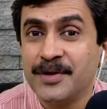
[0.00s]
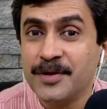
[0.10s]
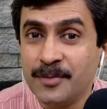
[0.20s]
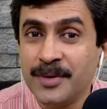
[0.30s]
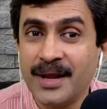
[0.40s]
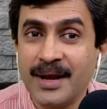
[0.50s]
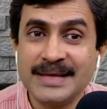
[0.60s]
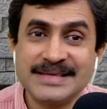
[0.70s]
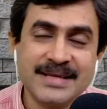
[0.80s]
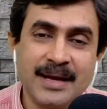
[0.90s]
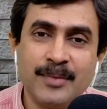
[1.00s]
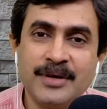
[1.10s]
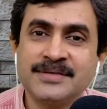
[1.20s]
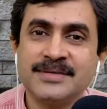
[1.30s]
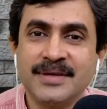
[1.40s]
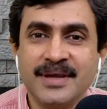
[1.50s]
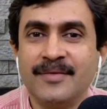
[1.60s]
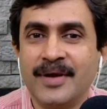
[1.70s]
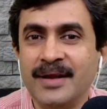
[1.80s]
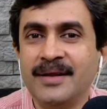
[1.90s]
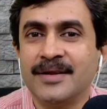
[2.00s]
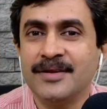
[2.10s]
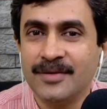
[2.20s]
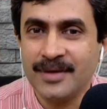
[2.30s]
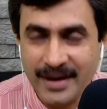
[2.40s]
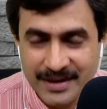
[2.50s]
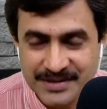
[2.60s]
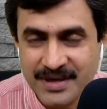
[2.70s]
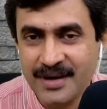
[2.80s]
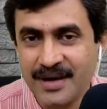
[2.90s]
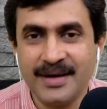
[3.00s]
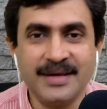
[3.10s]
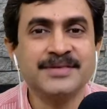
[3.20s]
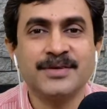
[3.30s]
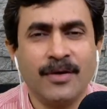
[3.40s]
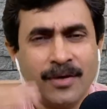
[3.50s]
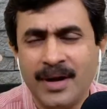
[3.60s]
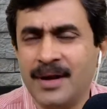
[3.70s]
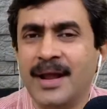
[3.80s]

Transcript: numerical examples given in your NCERT text or in